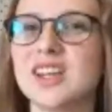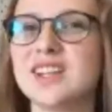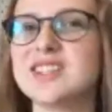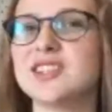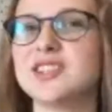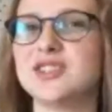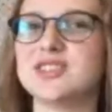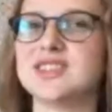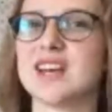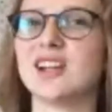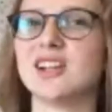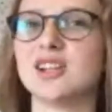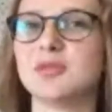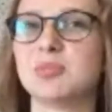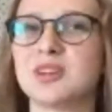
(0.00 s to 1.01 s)
was really
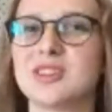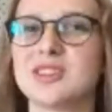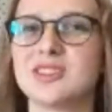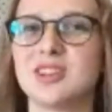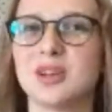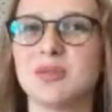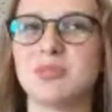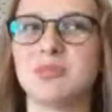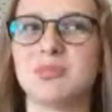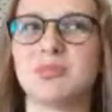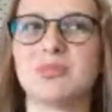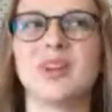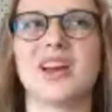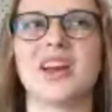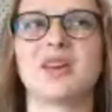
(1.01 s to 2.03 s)
easy to settle
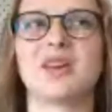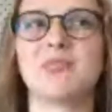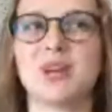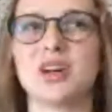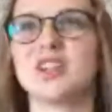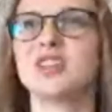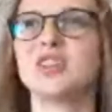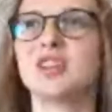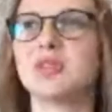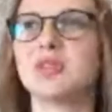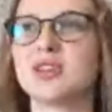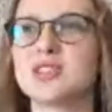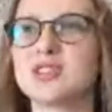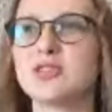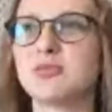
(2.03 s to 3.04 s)
personally, like
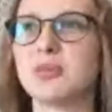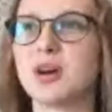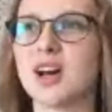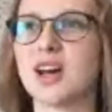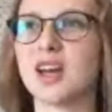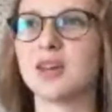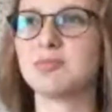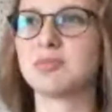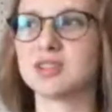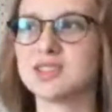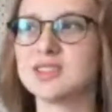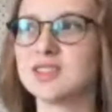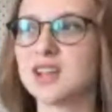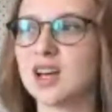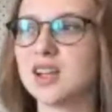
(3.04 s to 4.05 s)
partially because of
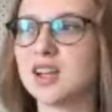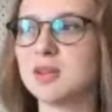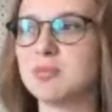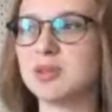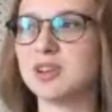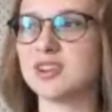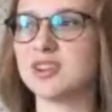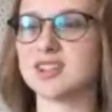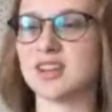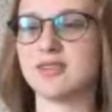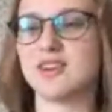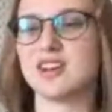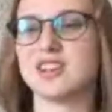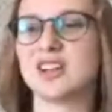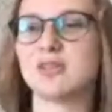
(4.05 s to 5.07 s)
my personality,
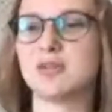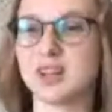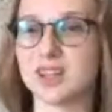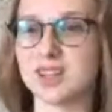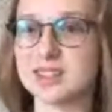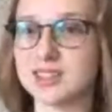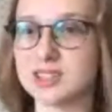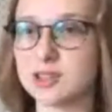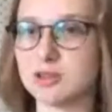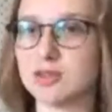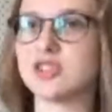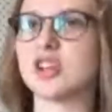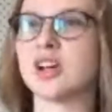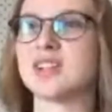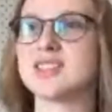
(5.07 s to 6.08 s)
because I find it quite easy
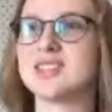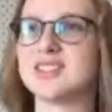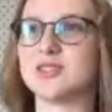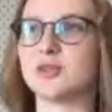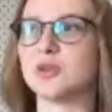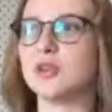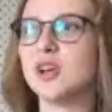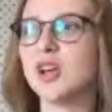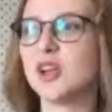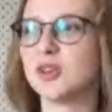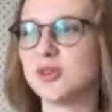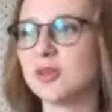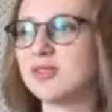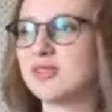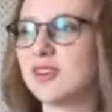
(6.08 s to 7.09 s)
to adjust to
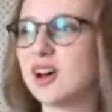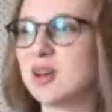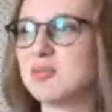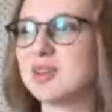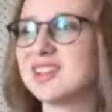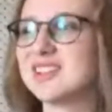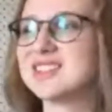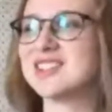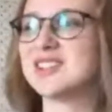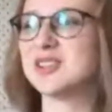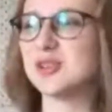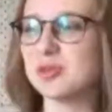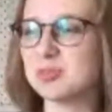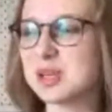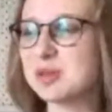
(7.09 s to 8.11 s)
new environments
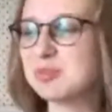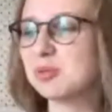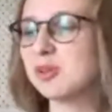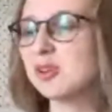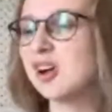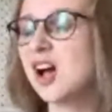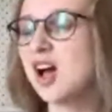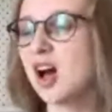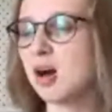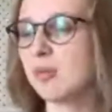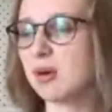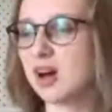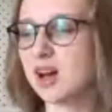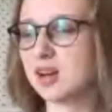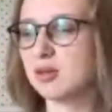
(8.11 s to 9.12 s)
and new people.
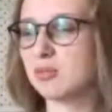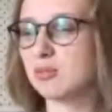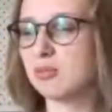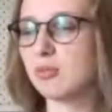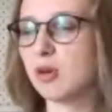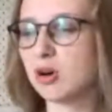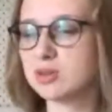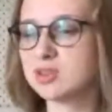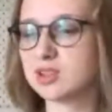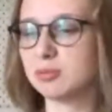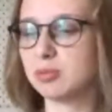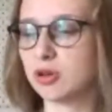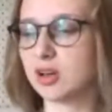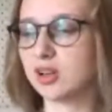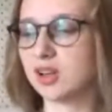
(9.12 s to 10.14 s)
But
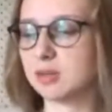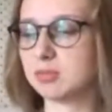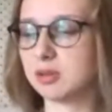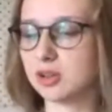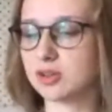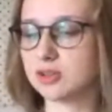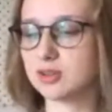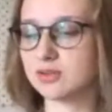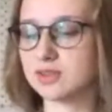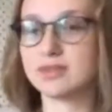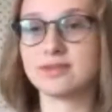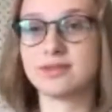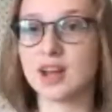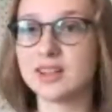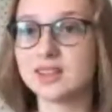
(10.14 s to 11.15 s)
most importantly, because of
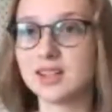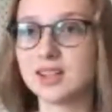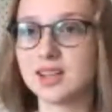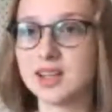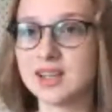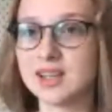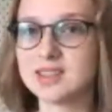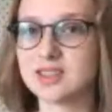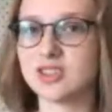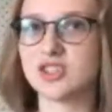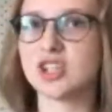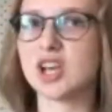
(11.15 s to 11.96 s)
the friendliness,